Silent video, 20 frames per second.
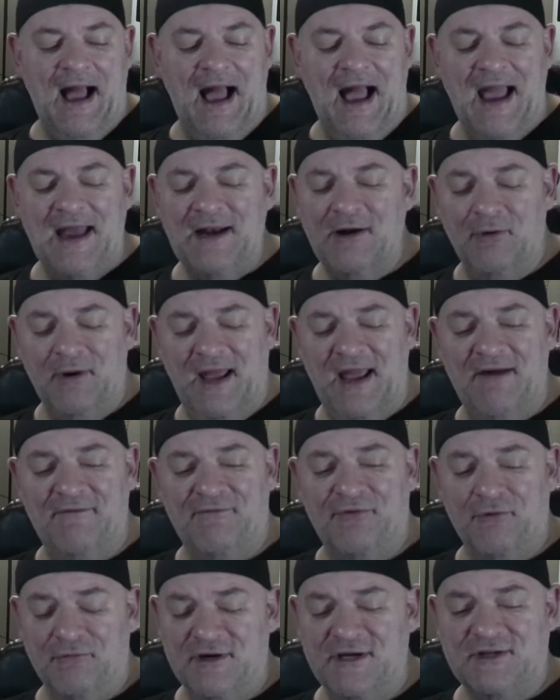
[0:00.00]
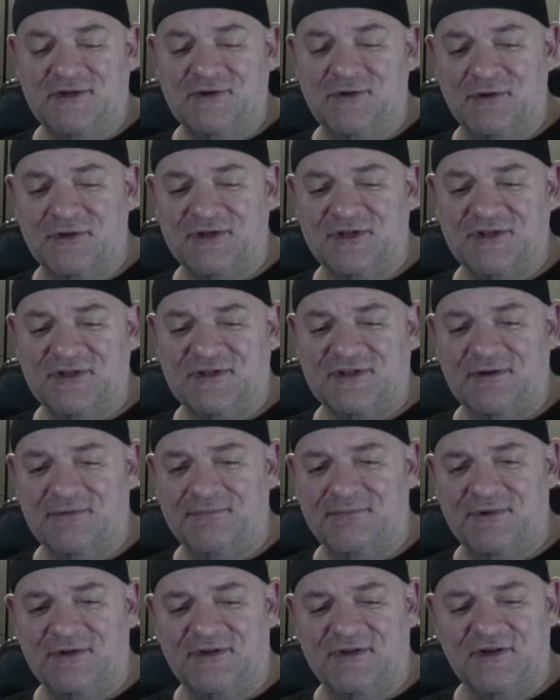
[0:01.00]
I don't have the resources to
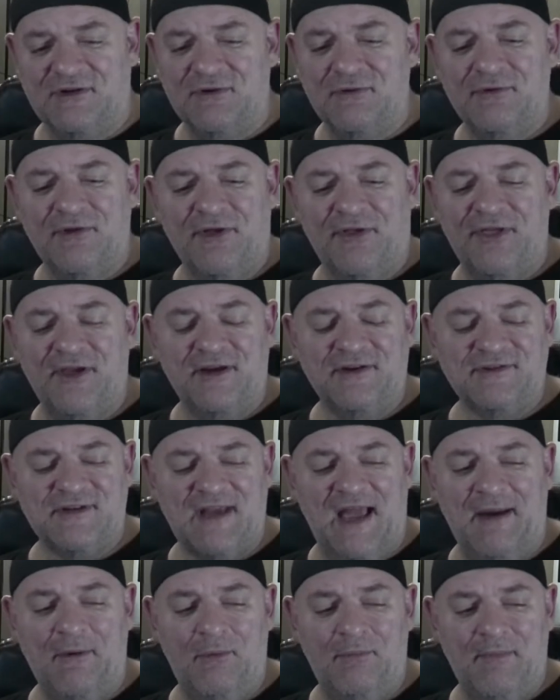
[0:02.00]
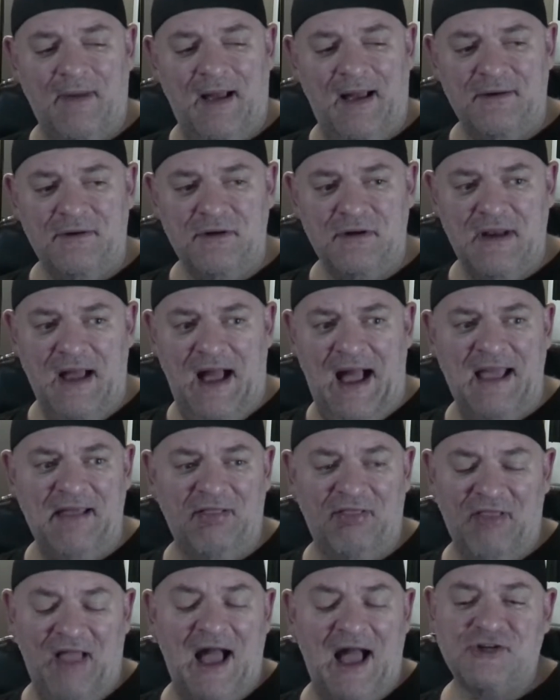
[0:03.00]
do the things I
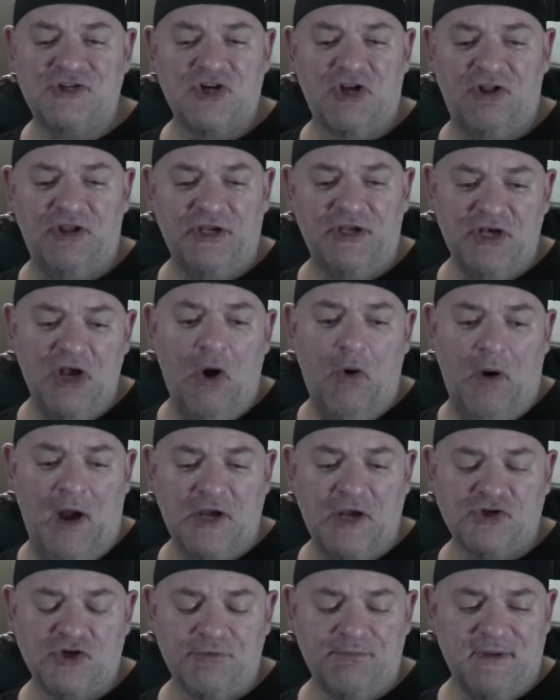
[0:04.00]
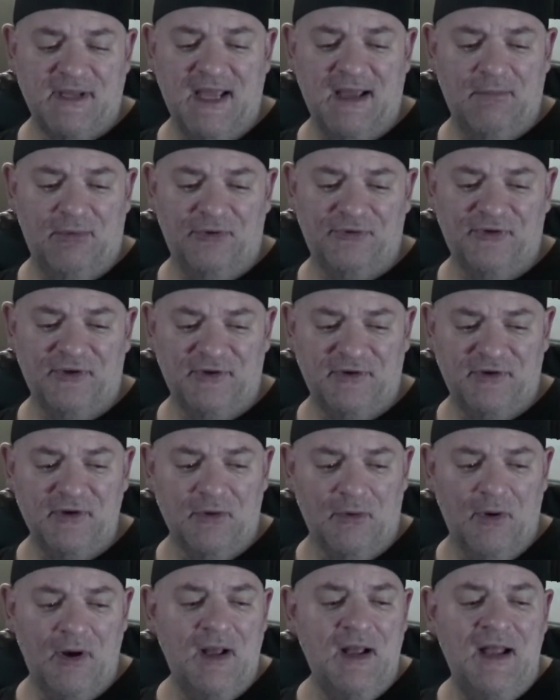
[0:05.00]
logically know I should be able to
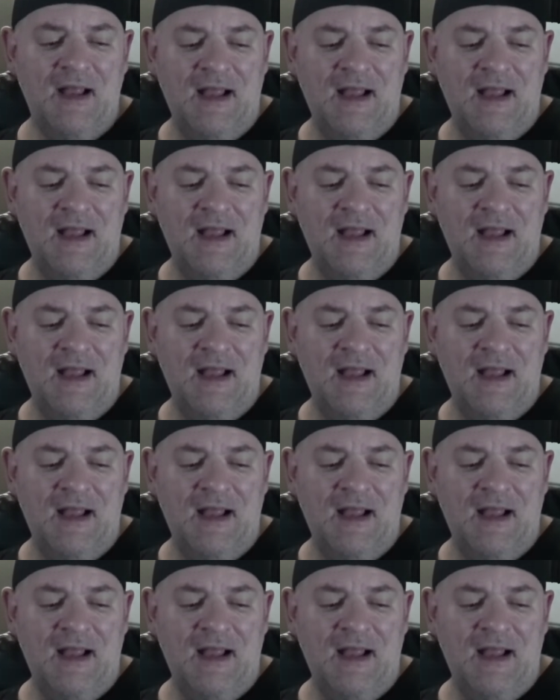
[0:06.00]
do.